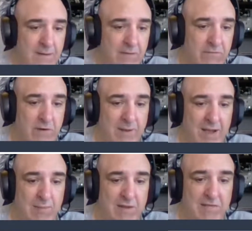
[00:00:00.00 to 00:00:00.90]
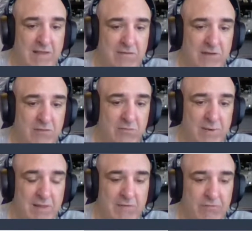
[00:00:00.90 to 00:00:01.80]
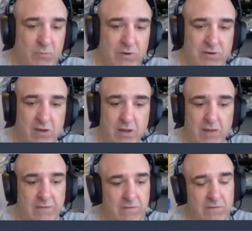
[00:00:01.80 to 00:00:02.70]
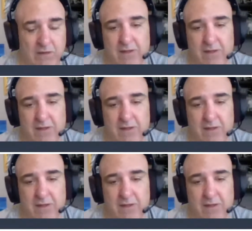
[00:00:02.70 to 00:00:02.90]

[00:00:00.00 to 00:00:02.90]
Fremont, what do you say? Steelers money line for the win. Yes.